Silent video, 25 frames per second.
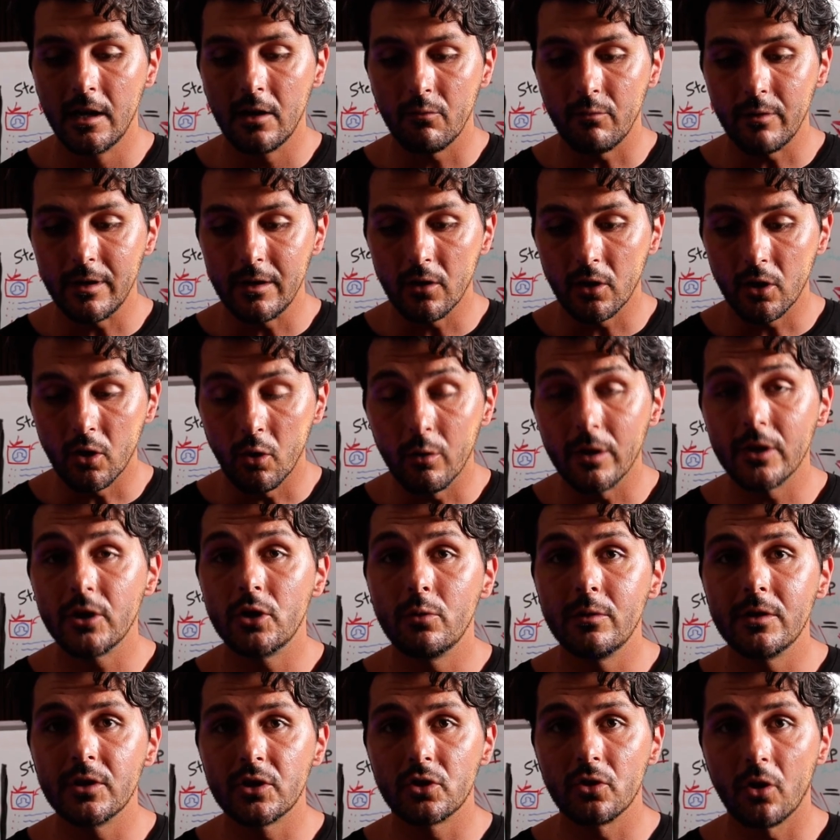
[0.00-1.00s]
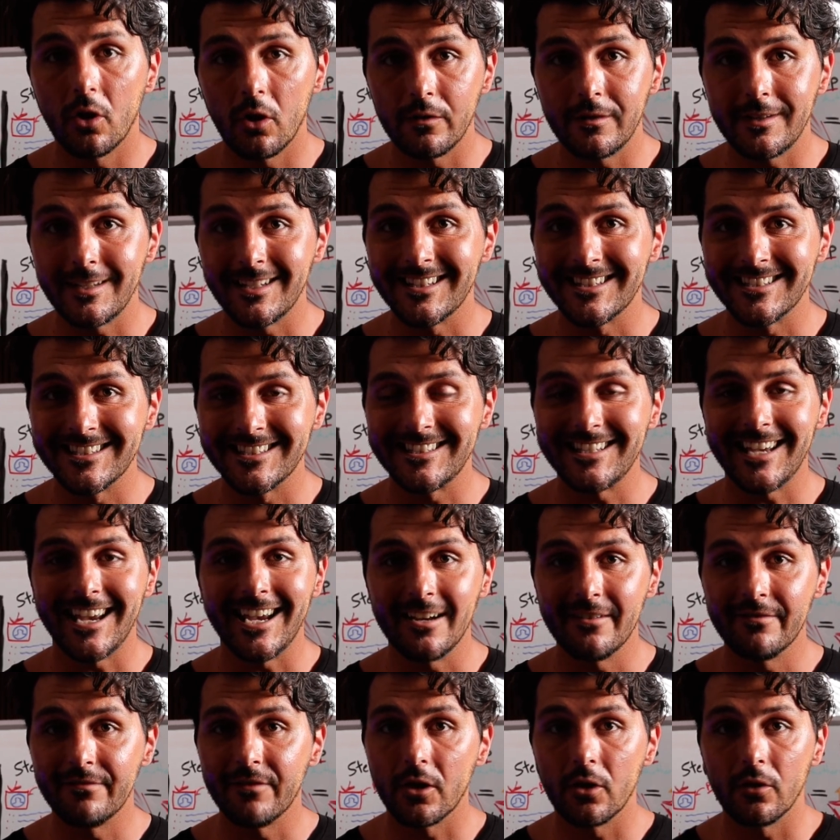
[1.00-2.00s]
We are going to install the
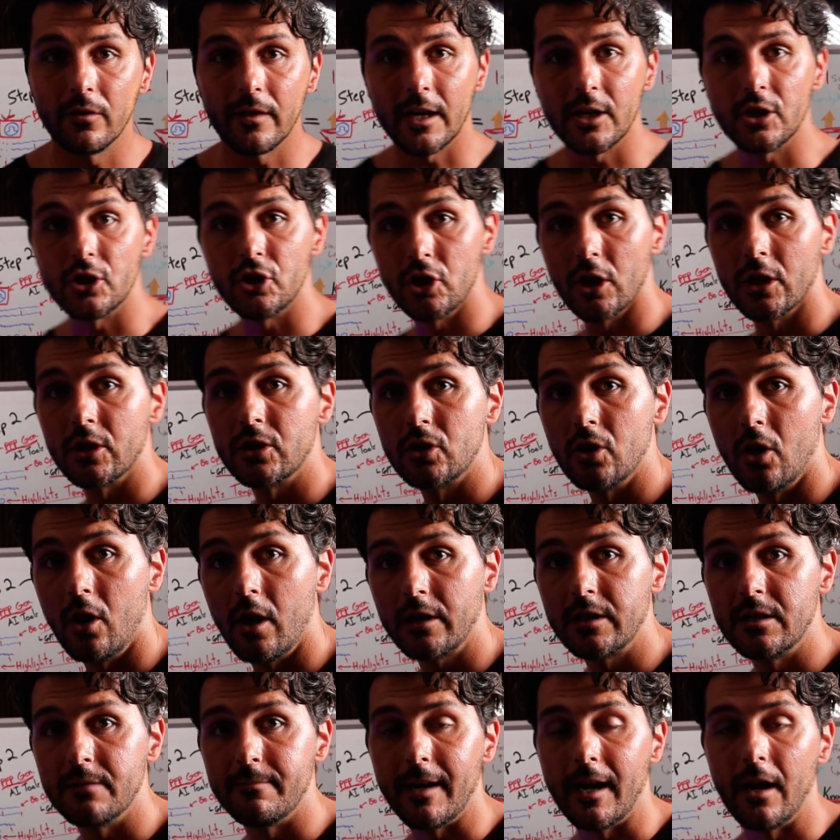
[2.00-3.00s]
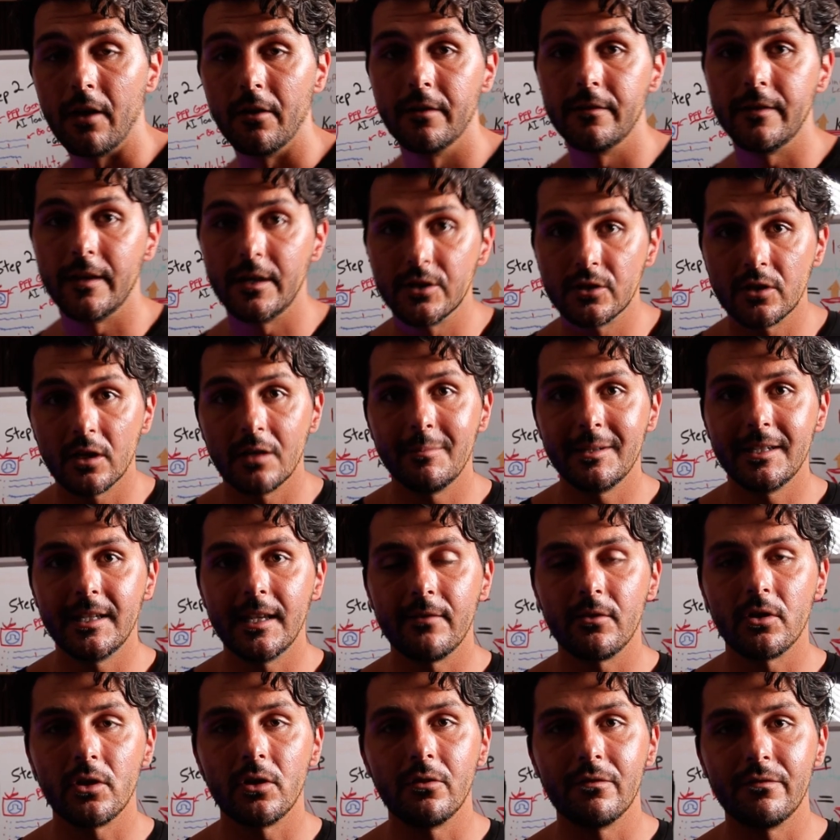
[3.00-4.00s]
insane funnel that I just talked about that is going to be
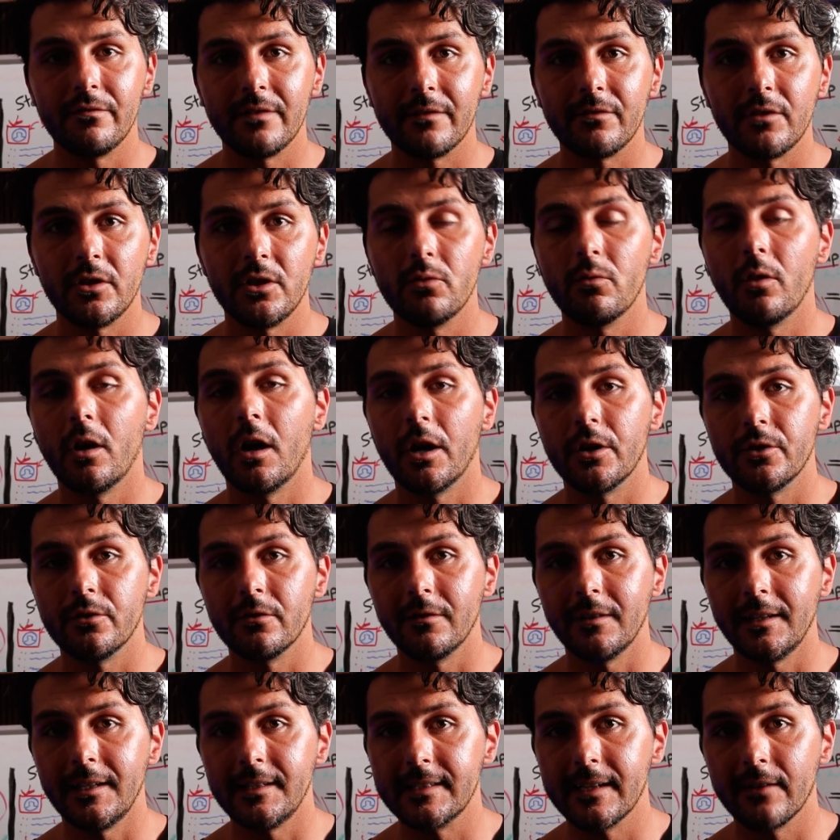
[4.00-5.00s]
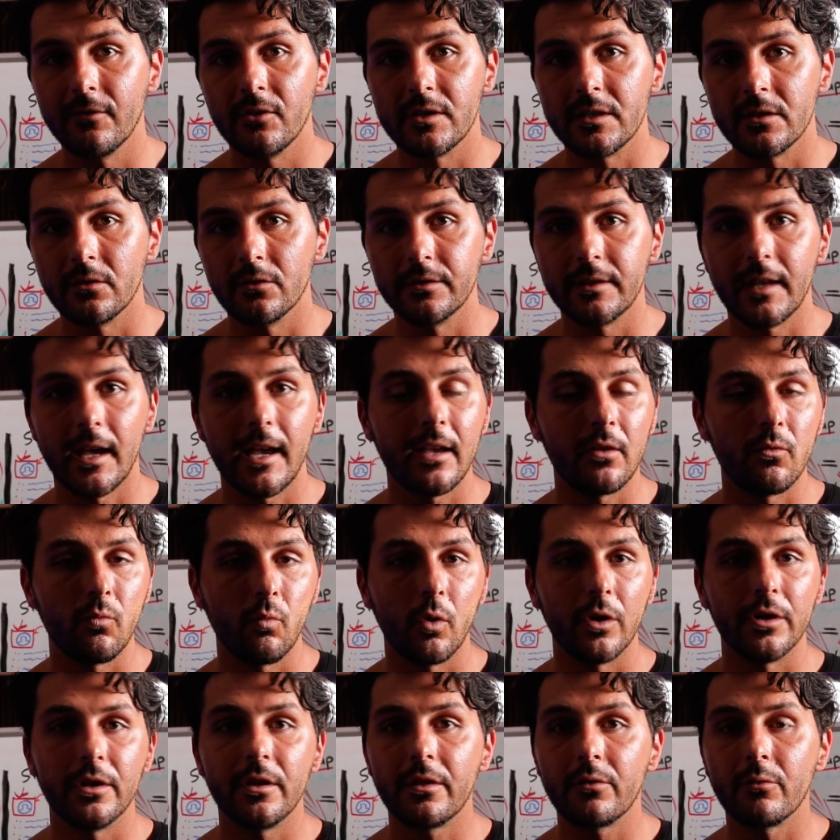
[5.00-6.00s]
giving you 50 to 100 leads every single day and
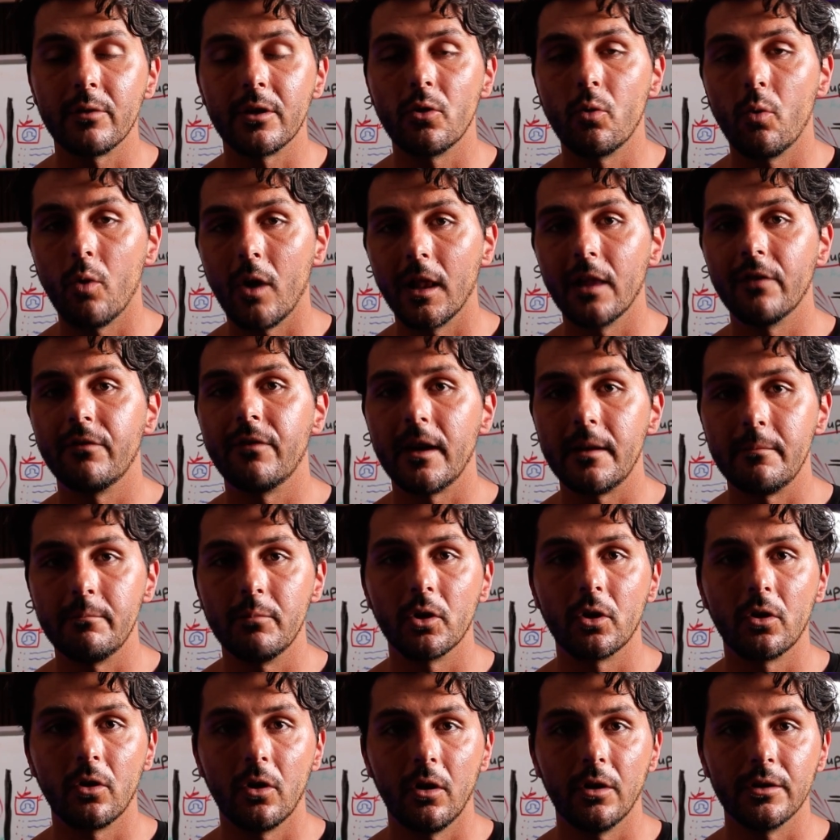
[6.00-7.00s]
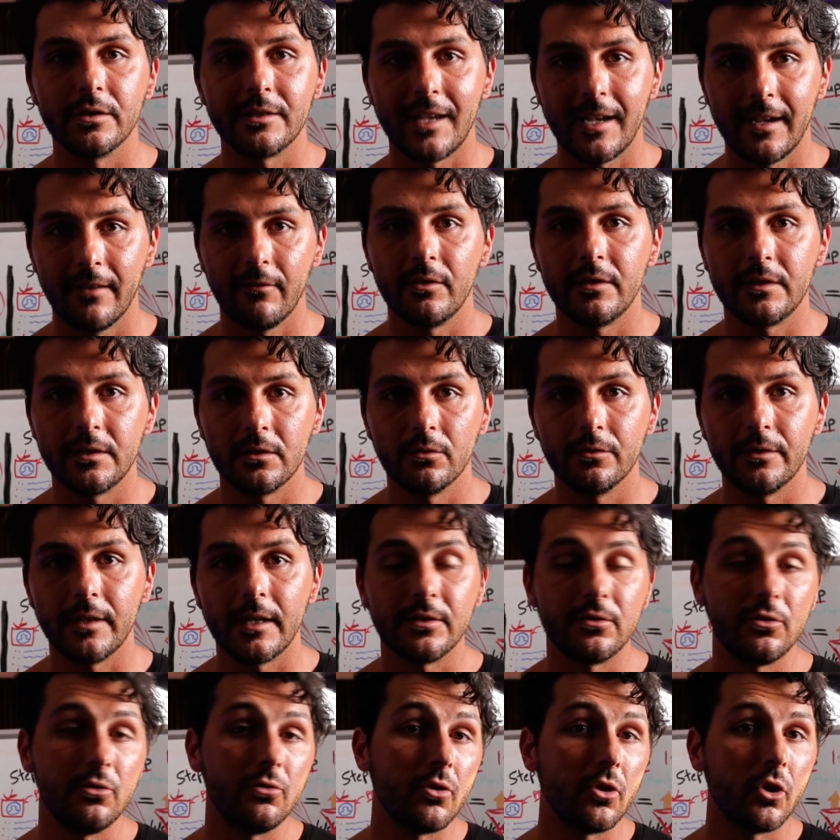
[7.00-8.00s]
1 to 3 qualified book calls every single day.
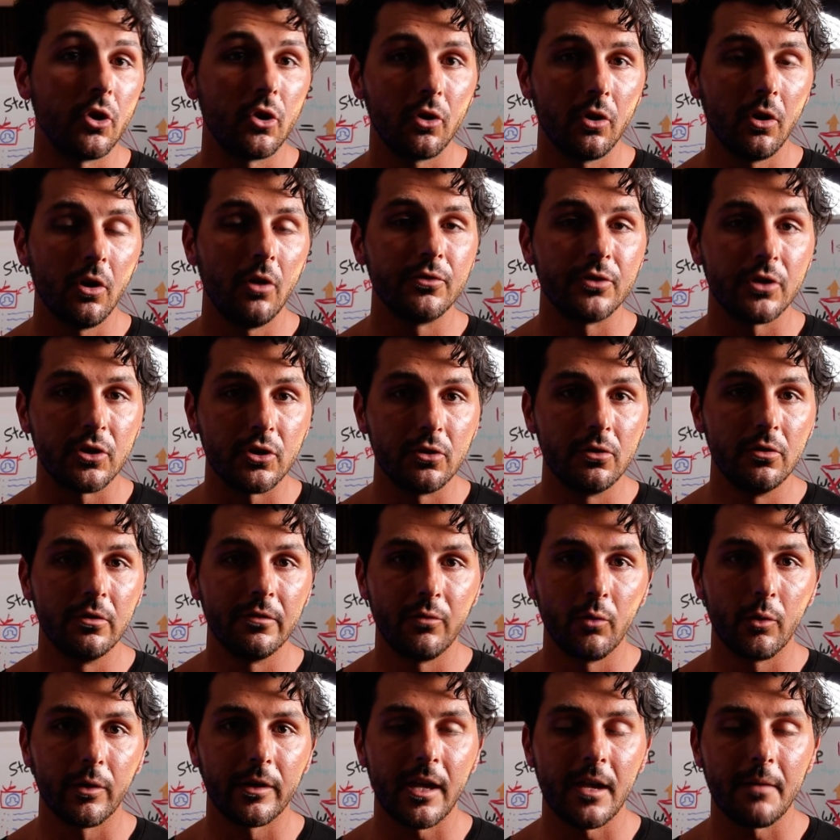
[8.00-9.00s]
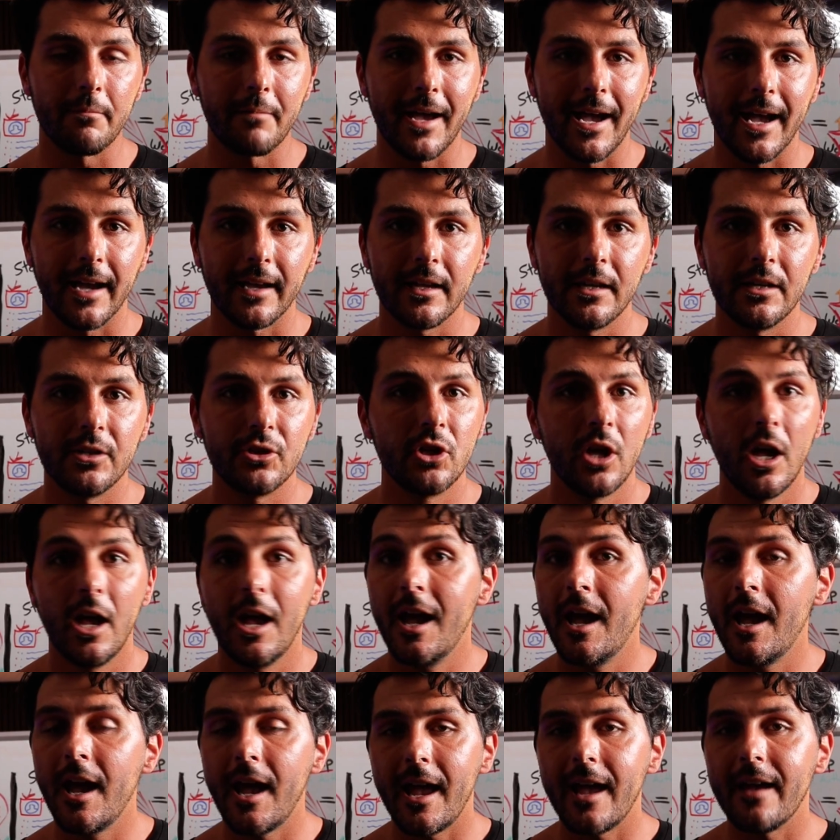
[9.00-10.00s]
So you can close a 2 to 4K package
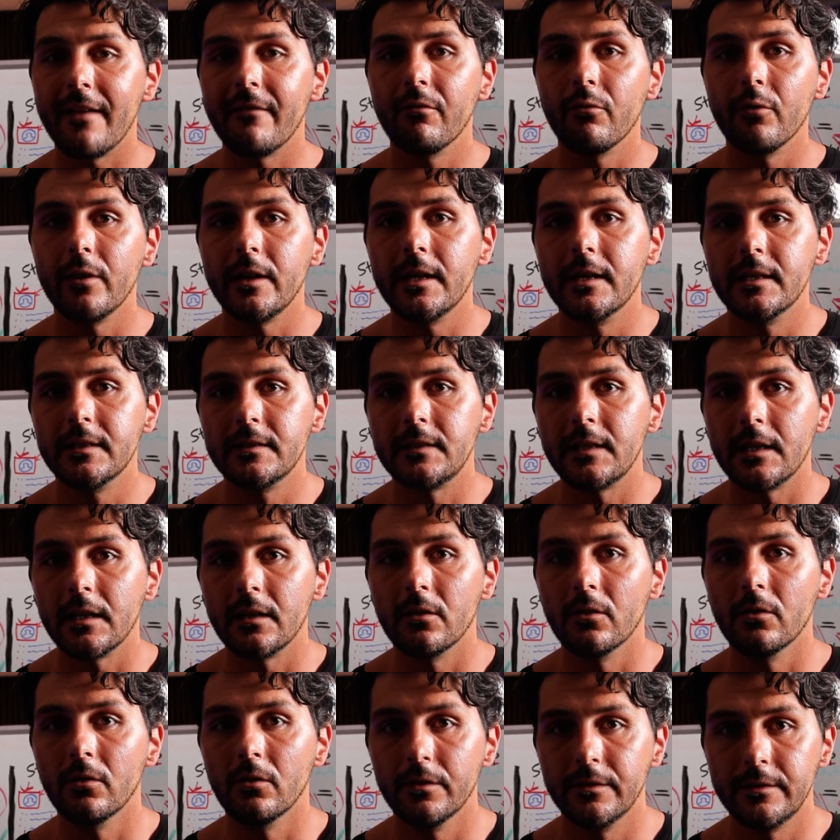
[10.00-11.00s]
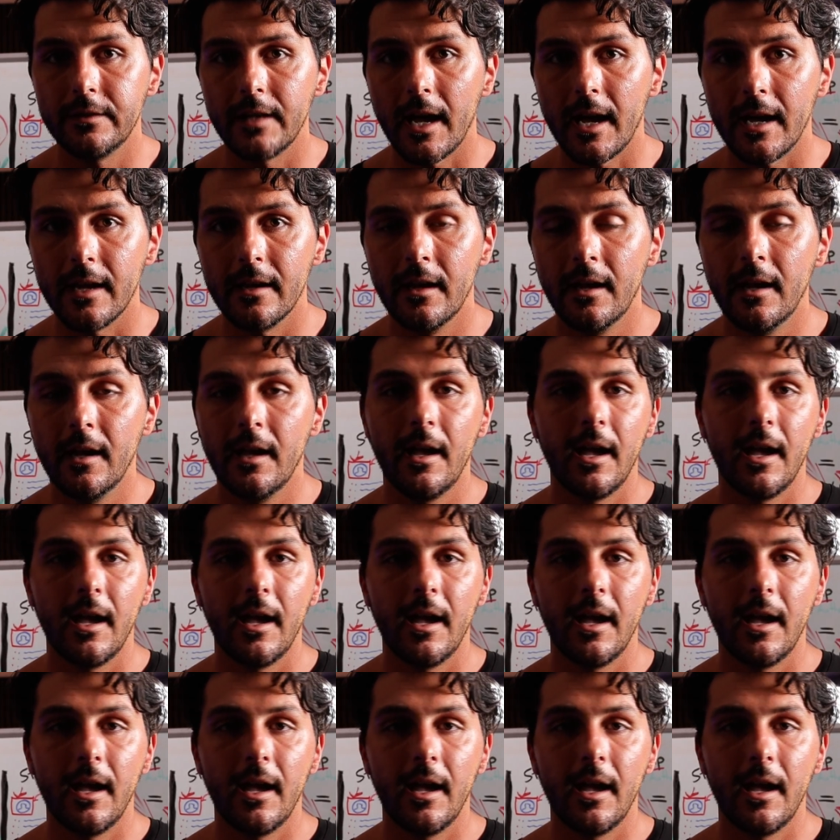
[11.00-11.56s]
every single day.